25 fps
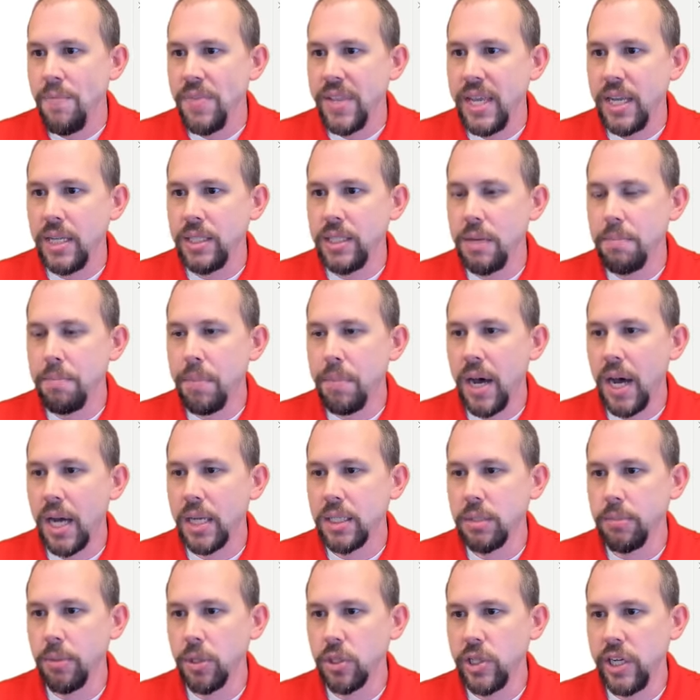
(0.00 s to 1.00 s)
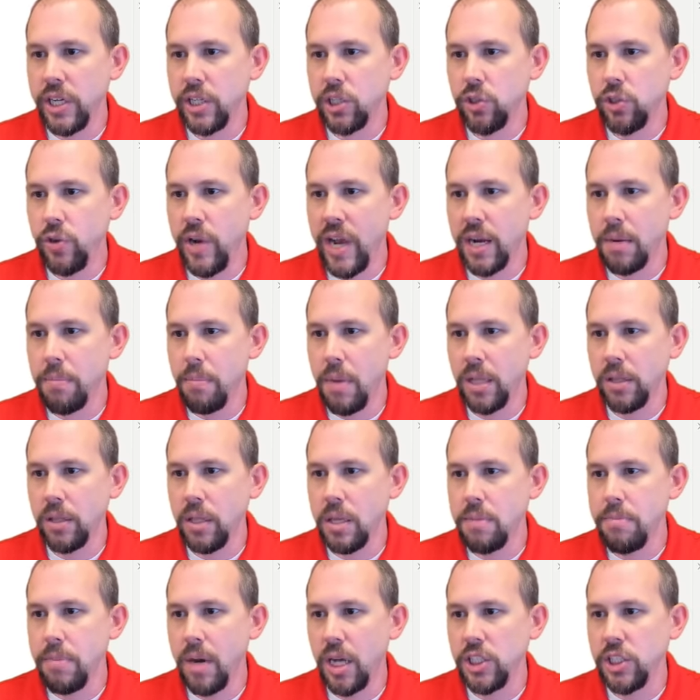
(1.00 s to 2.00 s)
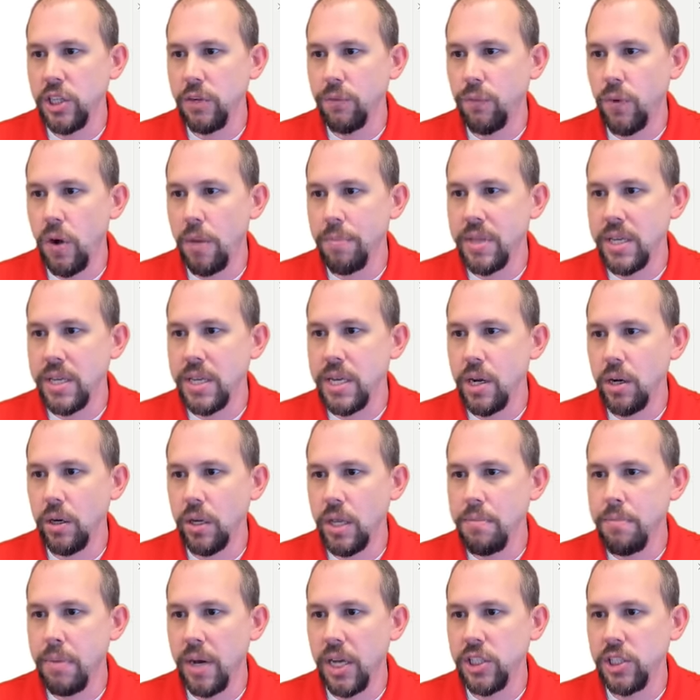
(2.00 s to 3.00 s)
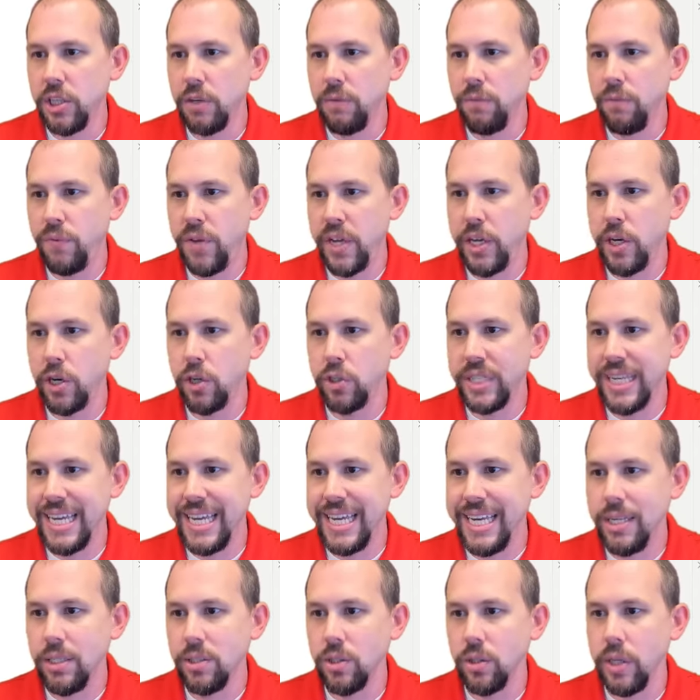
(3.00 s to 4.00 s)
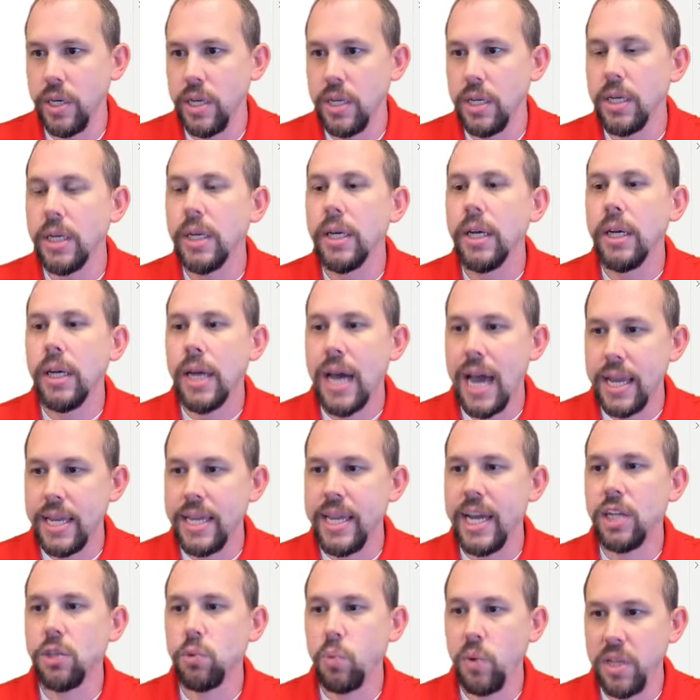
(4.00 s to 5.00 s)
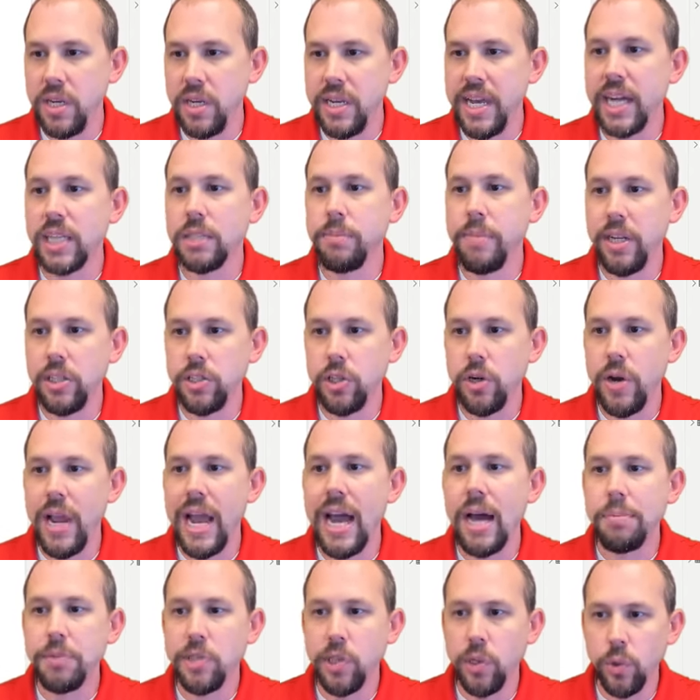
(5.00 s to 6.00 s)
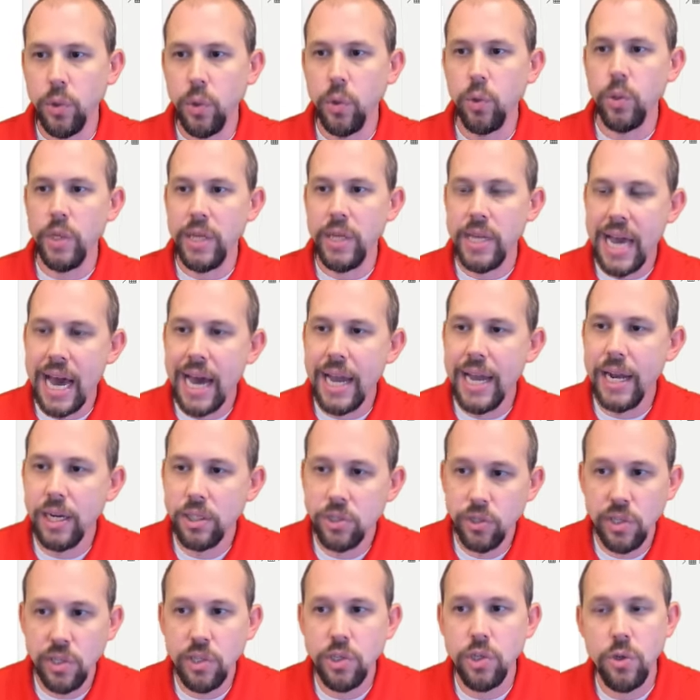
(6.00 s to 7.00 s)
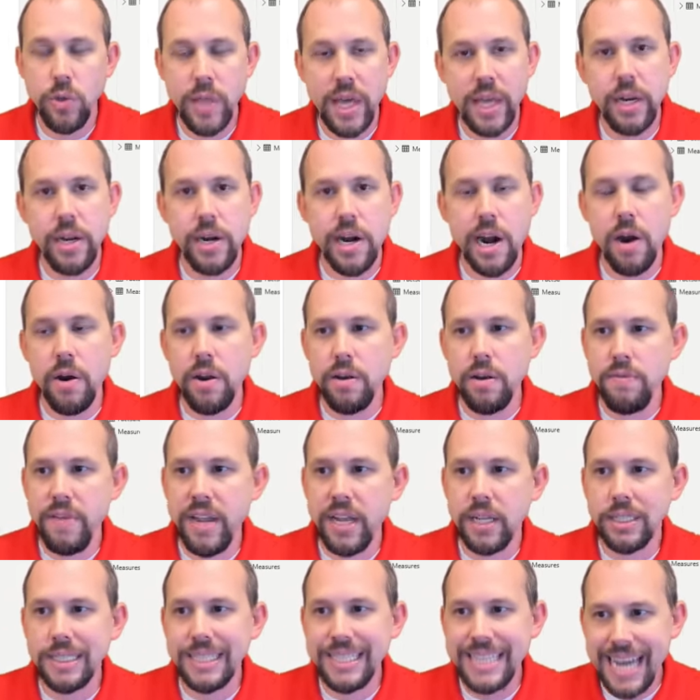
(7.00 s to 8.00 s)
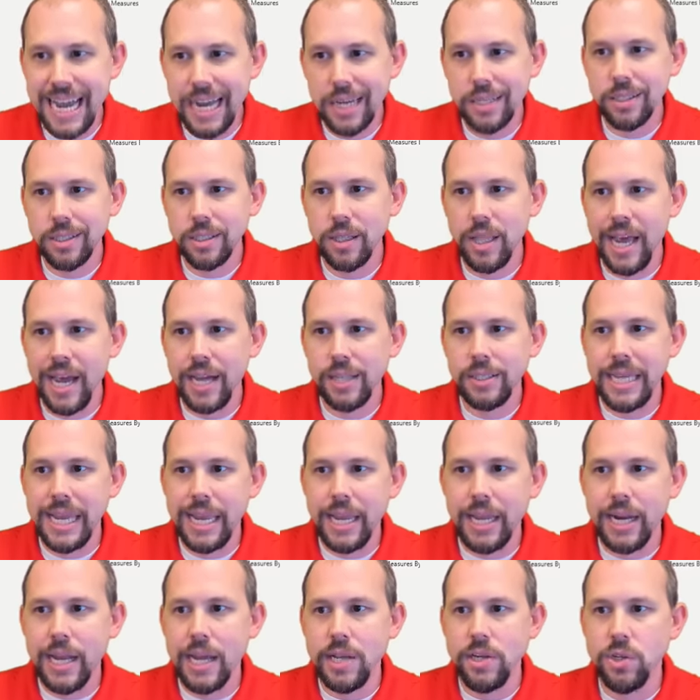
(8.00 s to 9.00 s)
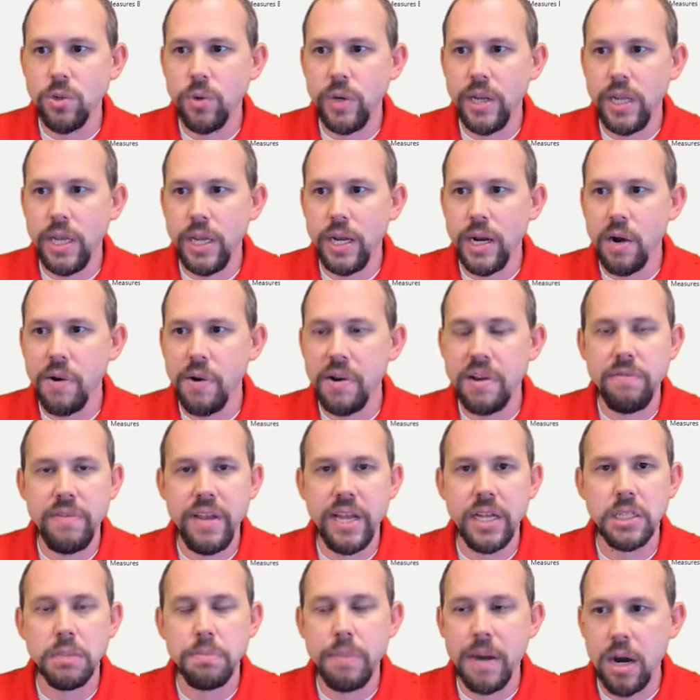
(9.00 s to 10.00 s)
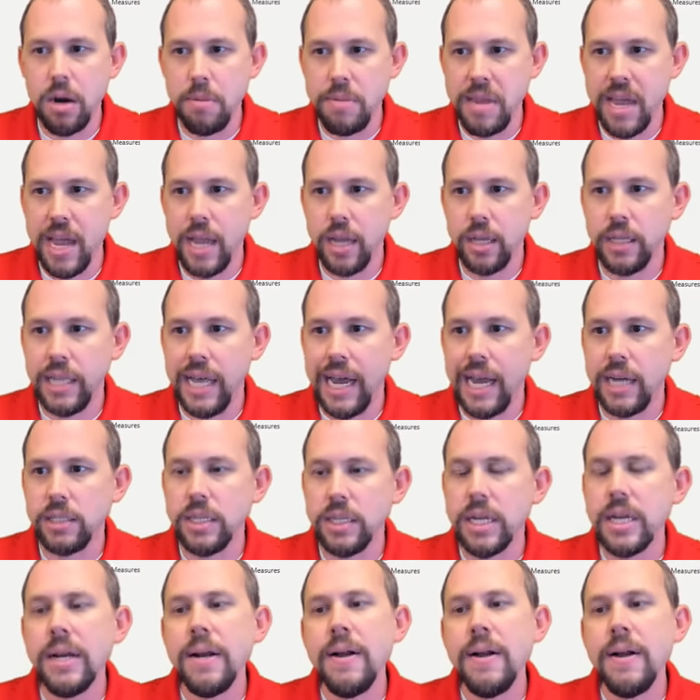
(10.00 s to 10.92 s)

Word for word: Is it possible to extract monthly budget from the yearly budget figures easily? I guess with a DAX measure, absolutely. I actually do that in our advanced DAX class and I do it in our advanced Power BI class.